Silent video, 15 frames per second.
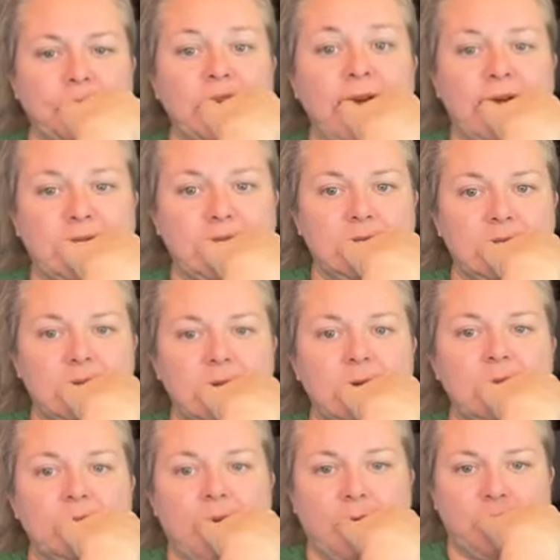Yes,
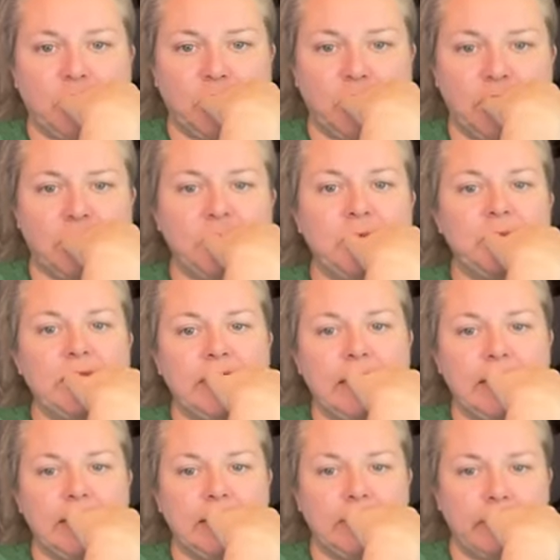Mountain Cooking with
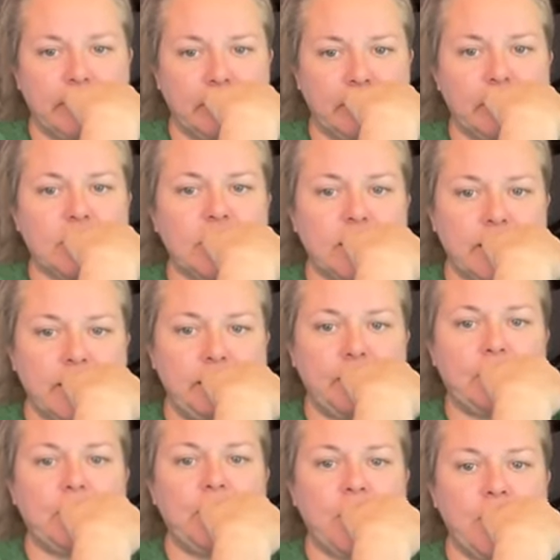Missy did her own. Yep.